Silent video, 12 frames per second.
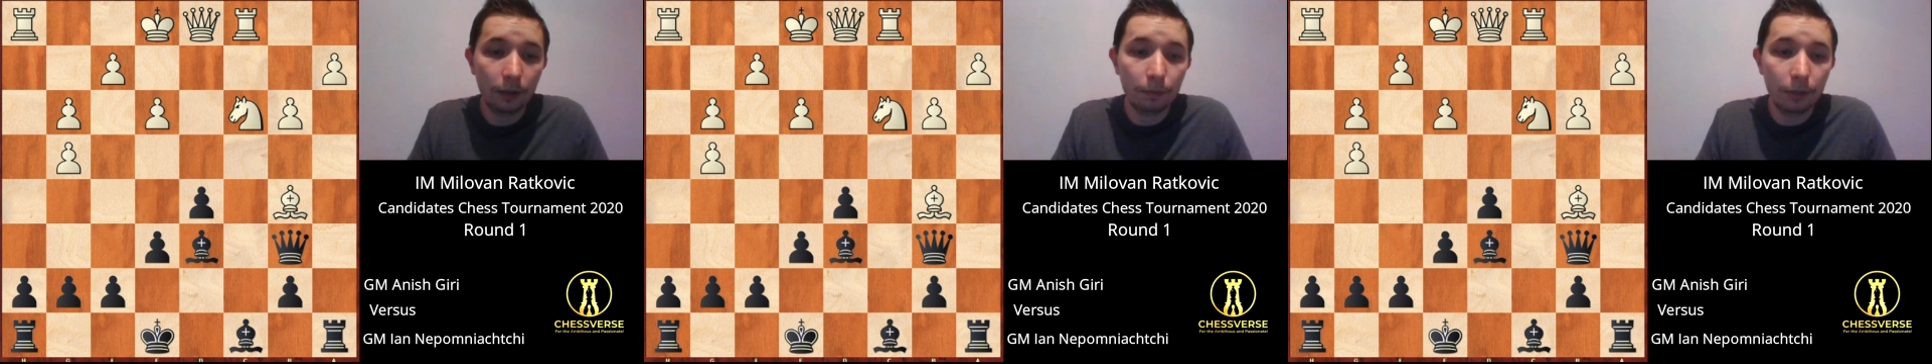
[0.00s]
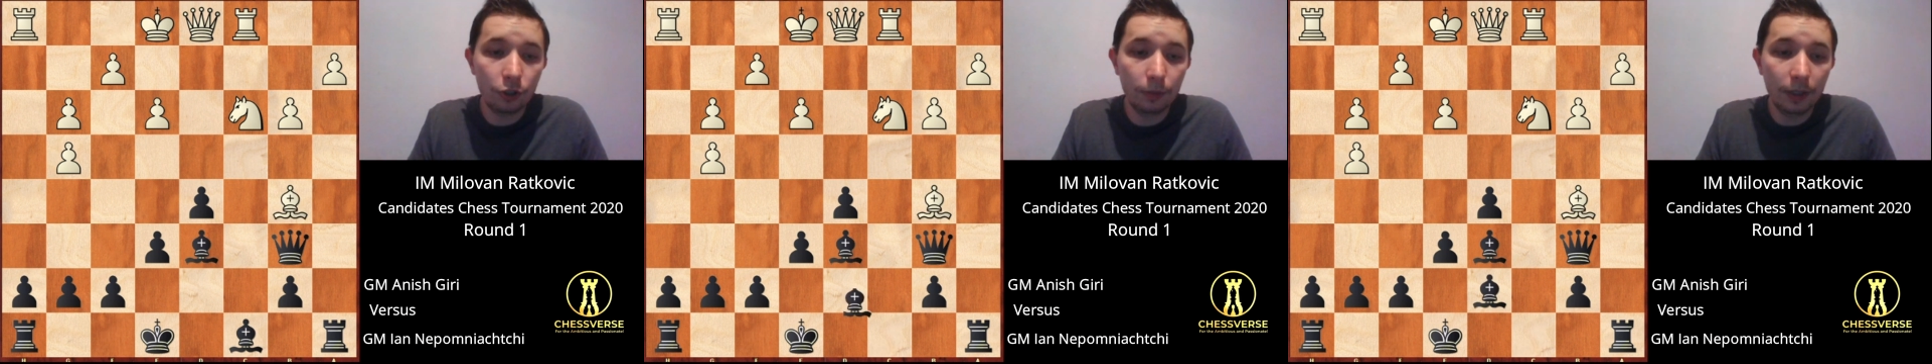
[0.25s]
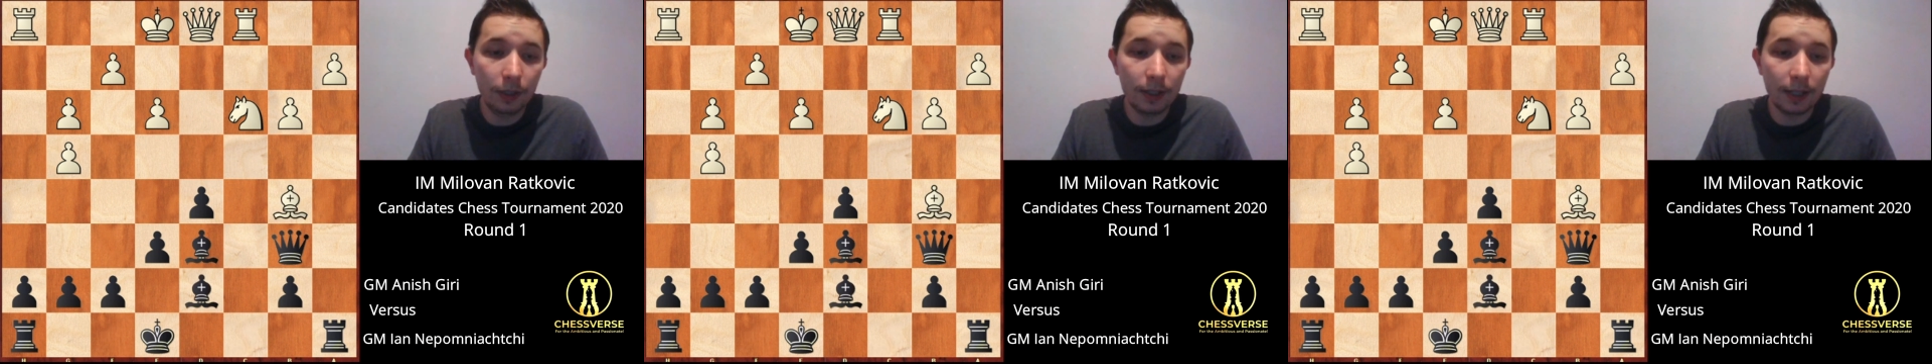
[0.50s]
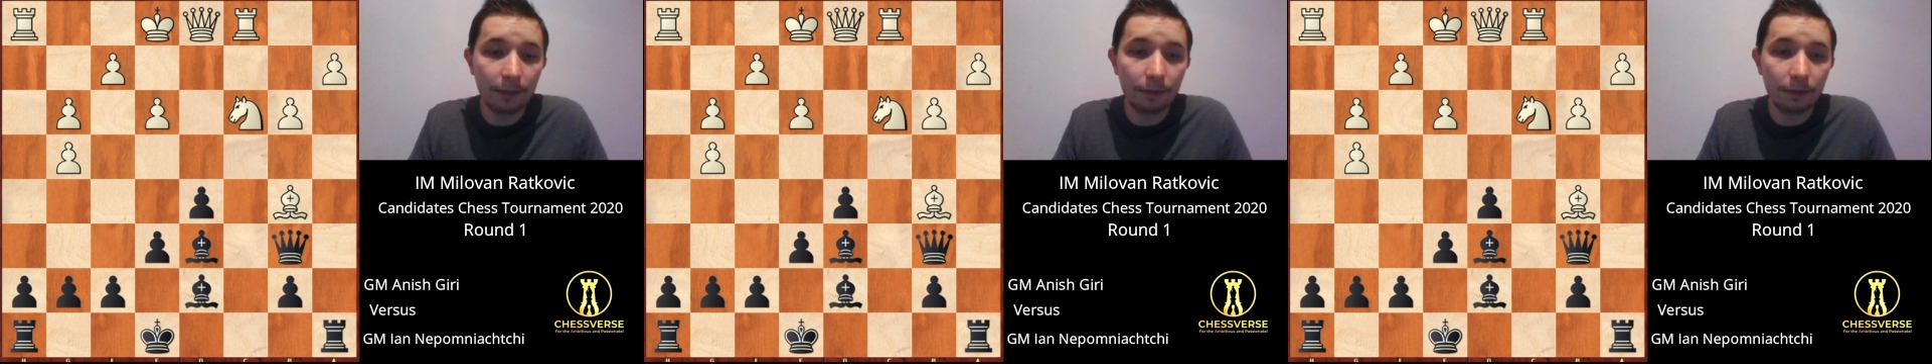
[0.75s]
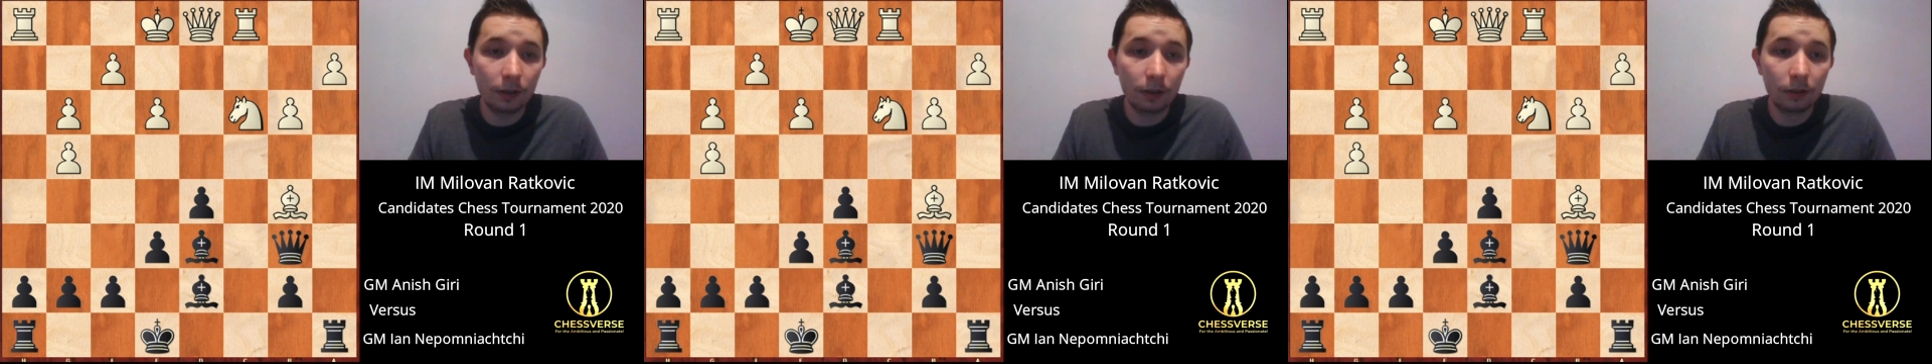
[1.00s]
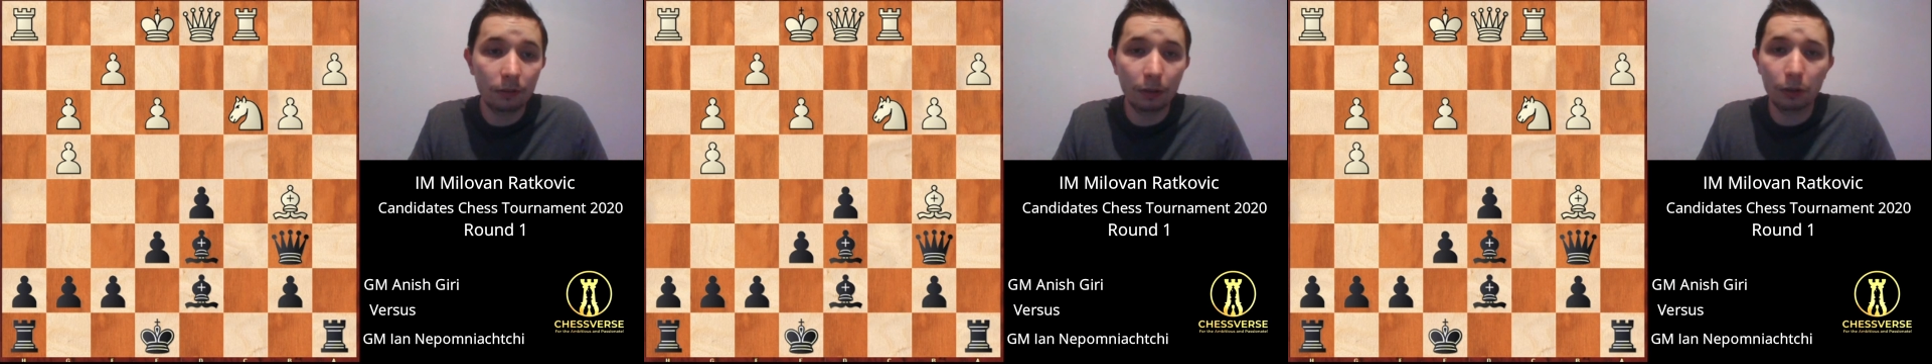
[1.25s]
Bishop d7,
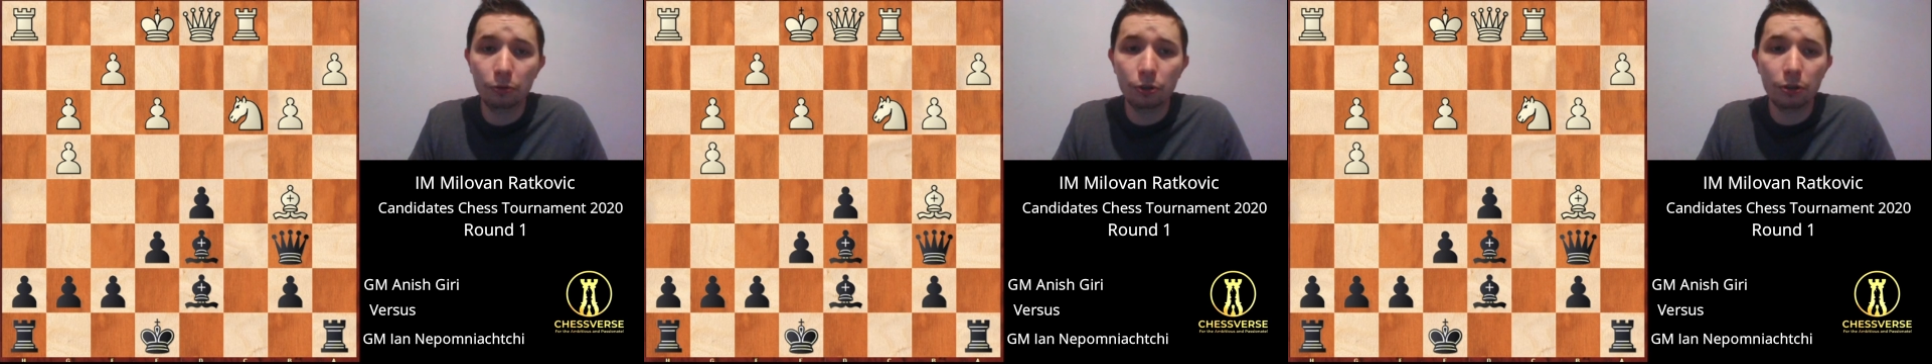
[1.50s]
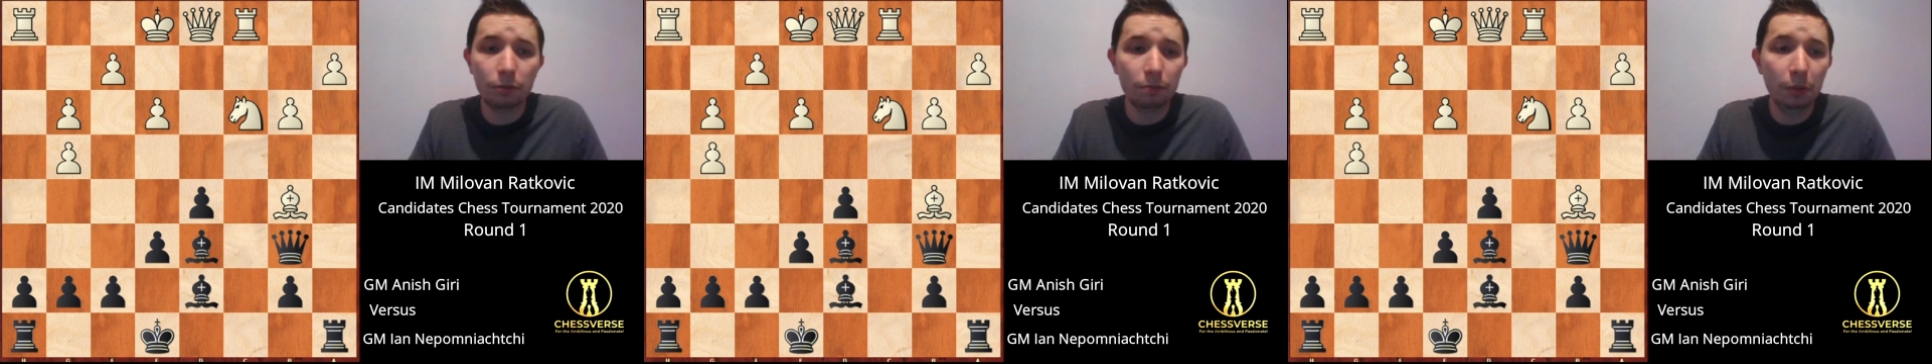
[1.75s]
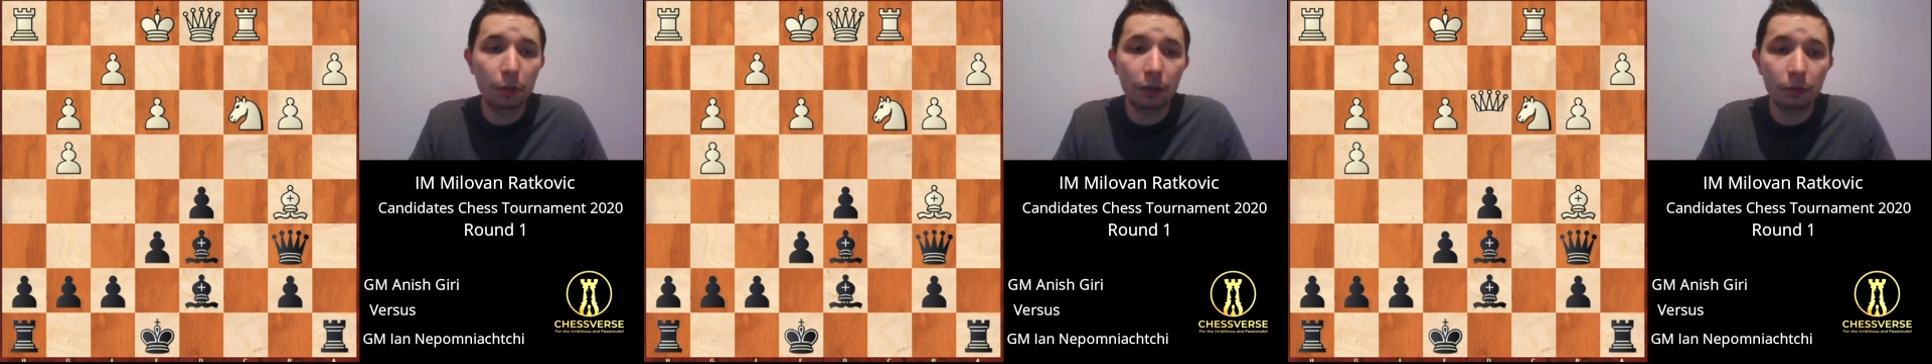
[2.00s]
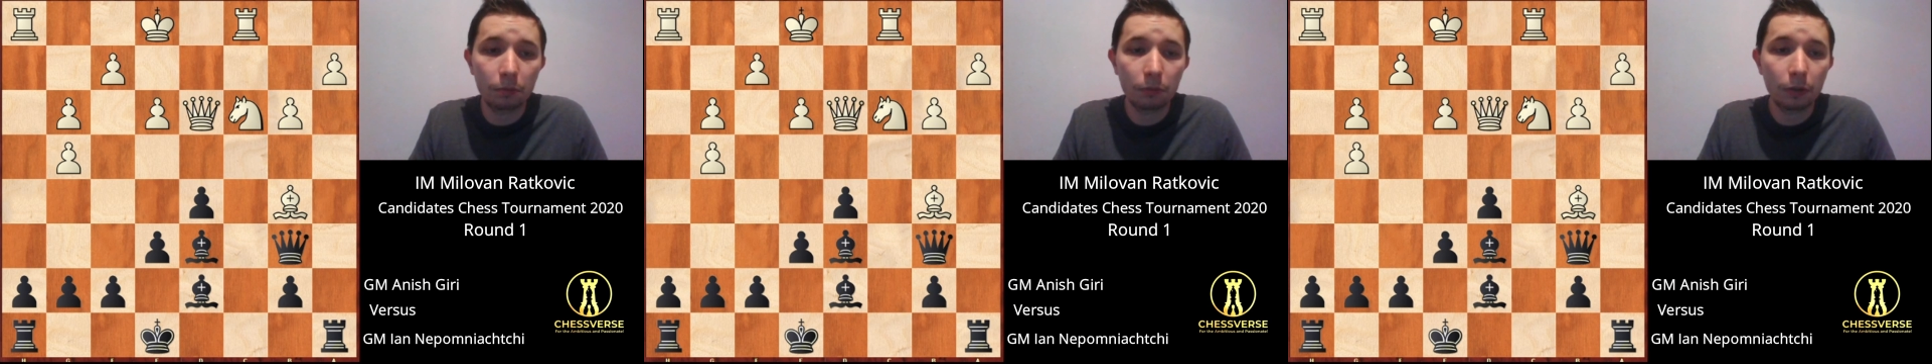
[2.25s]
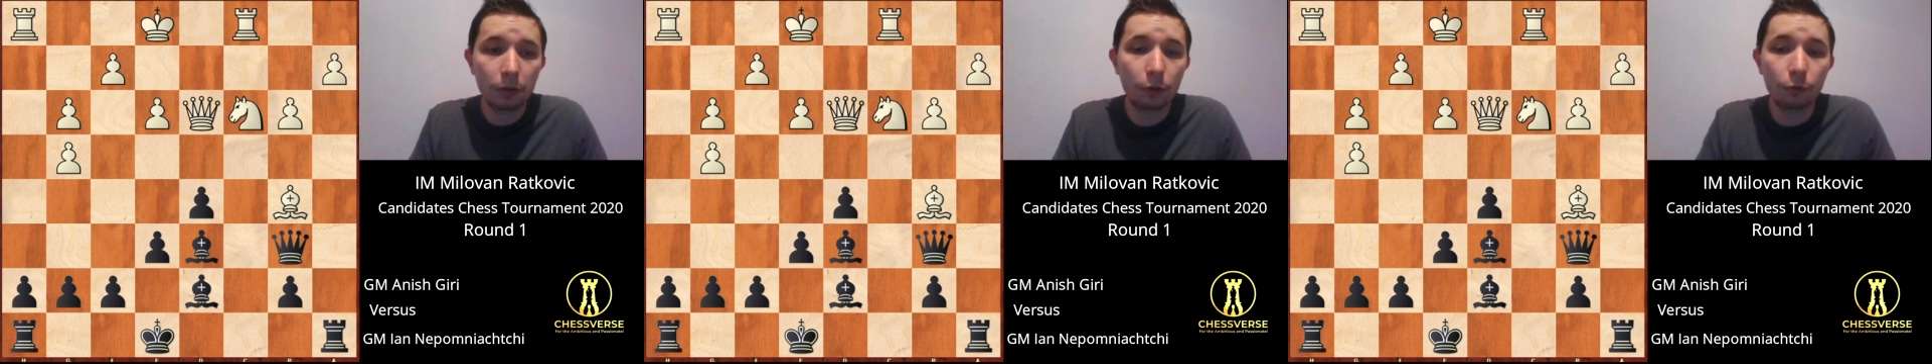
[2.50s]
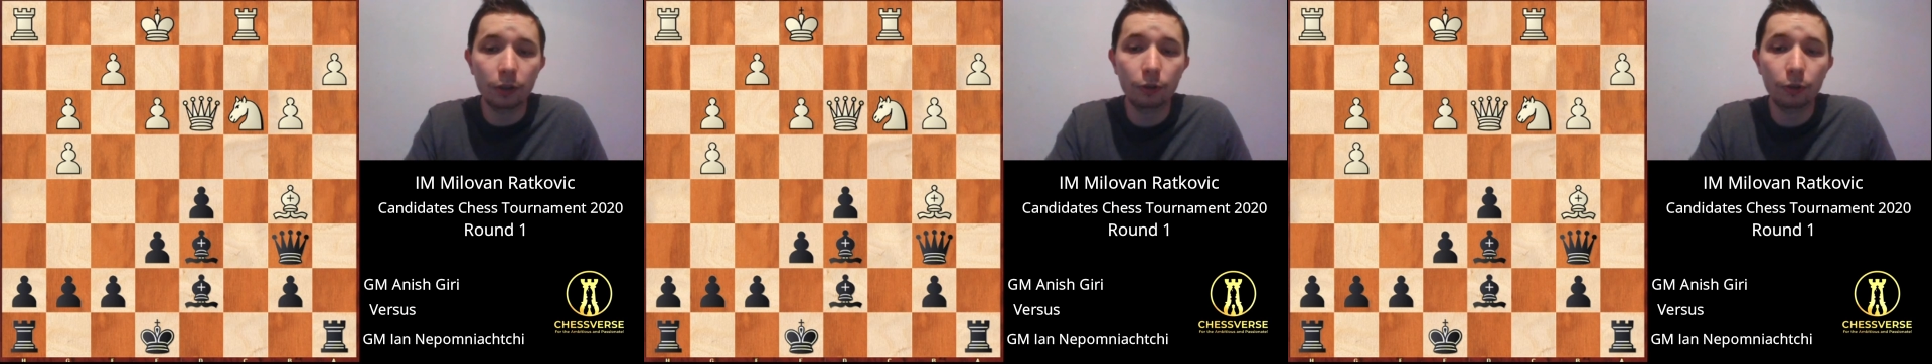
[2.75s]
and then just maybe
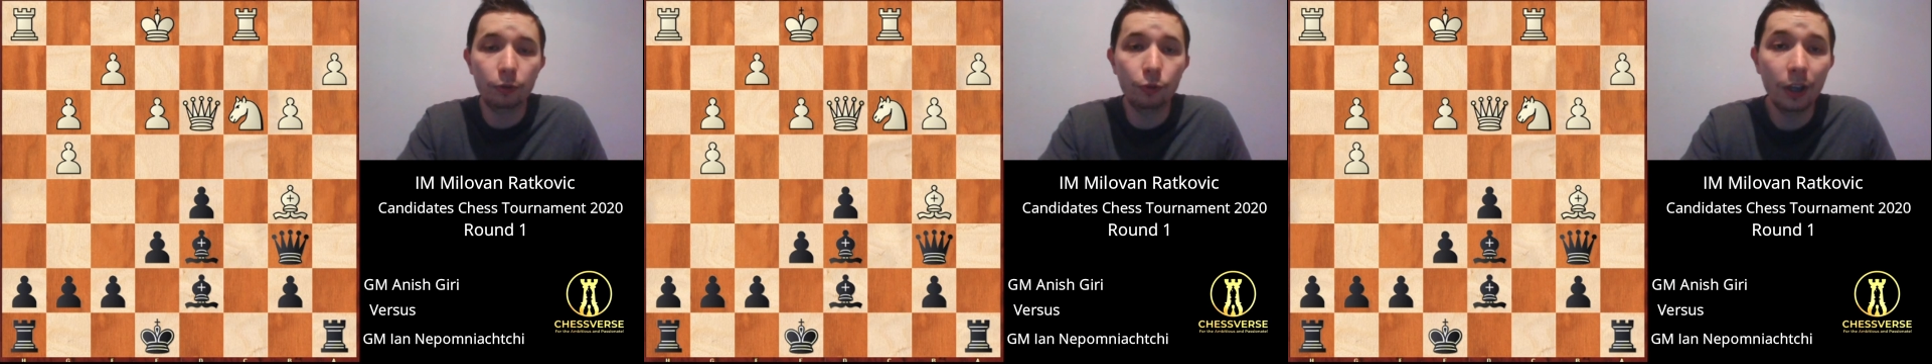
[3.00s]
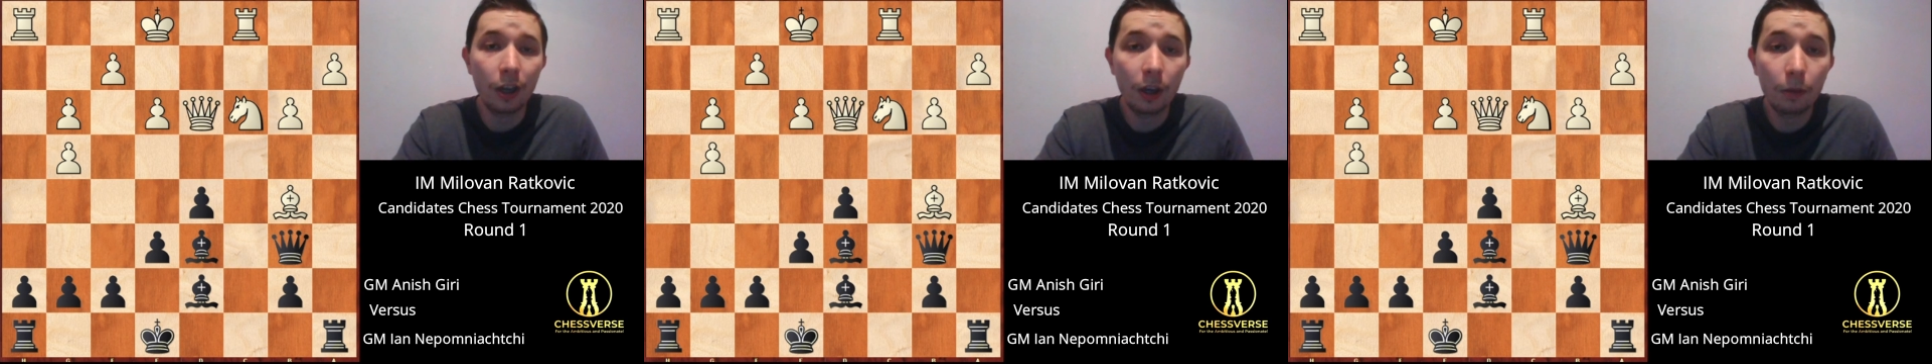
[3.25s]
queen d3.